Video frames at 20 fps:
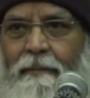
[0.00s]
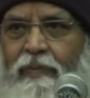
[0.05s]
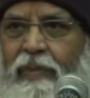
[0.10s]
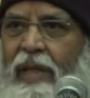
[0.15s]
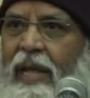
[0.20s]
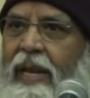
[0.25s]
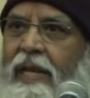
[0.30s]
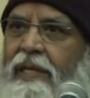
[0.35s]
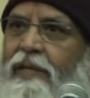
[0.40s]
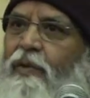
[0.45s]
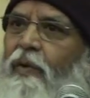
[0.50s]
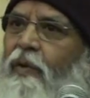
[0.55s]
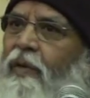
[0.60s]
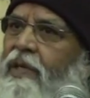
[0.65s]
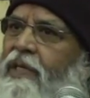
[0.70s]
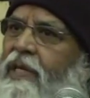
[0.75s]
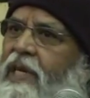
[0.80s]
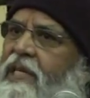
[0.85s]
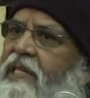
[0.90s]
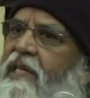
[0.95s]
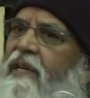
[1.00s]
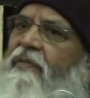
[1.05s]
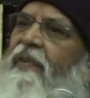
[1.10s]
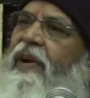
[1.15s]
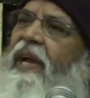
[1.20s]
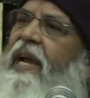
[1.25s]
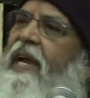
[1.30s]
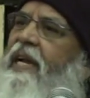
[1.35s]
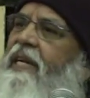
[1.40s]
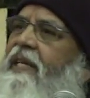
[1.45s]
there is no
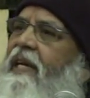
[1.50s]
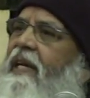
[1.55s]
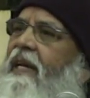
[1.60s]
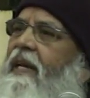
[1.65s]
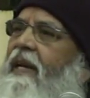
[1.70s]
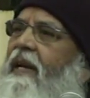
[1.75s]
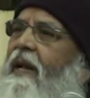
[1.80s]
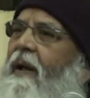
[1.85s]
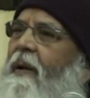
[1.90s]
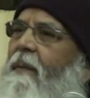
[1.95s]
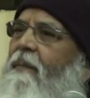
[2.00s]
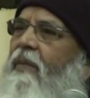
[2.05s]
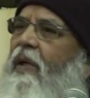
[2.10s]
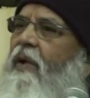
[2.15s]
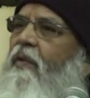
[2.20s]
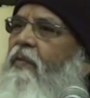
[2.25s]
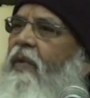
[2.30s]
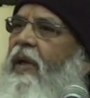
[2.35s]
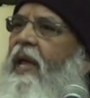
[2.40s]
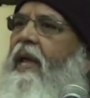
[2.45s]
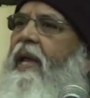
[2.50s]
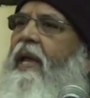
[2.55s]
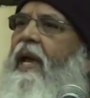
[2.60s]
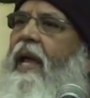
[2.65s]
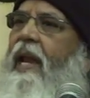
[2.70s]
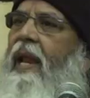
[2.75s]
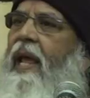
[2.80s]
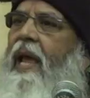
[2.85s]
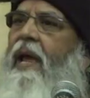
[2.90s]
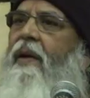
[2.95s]
justification that we
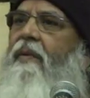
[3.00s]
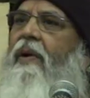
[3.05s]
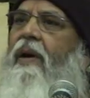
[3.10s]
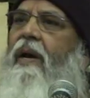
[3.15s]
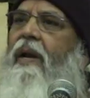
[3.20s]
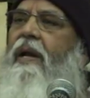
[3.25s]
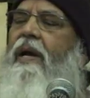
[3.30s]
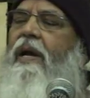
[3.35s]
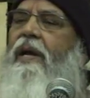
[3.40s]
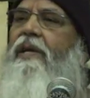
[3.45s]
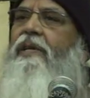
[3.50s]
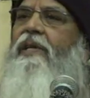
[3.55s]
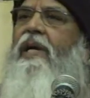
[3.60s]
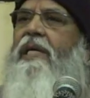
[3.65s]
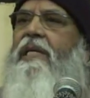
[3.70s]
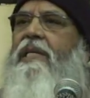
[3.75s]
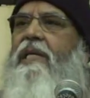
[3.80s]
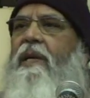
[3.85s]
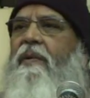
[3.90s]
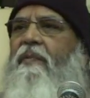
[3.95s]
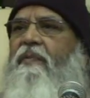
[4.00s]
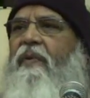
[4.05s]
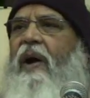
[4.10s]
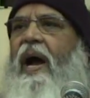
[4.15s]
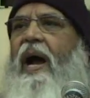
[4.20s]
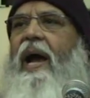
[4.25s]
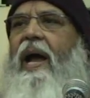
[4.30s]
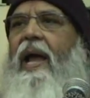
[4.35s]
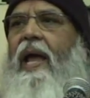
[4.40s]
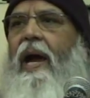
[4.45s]
can ever
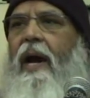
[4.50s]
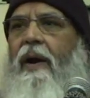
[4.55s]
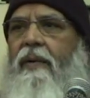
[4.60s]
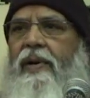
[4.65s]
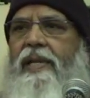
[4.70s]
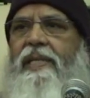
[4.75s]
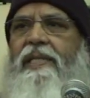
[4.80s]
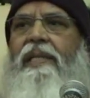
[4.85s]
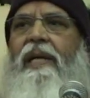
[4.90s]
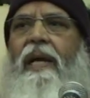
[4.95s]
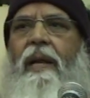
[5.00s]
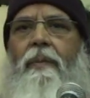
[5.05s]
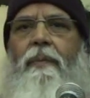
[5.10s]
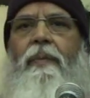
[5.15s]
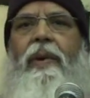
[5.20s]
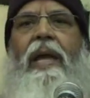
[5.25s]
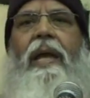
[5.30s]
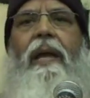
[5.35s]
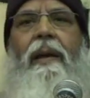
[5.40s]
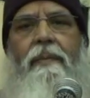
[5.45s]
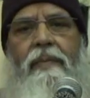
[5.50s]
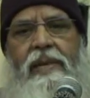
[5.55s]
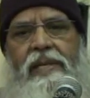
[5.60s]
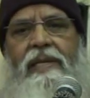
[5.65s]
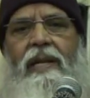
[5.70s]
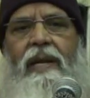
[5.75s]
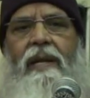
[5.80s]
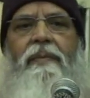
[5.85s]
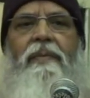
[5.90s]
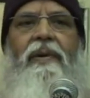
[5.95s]
justify ourselves being
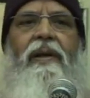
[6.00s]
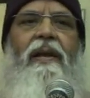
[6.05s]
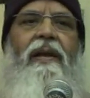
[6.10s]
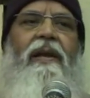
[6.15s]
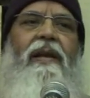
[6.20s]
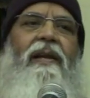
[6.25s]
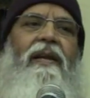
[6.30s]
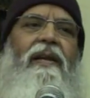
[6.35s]
miserable.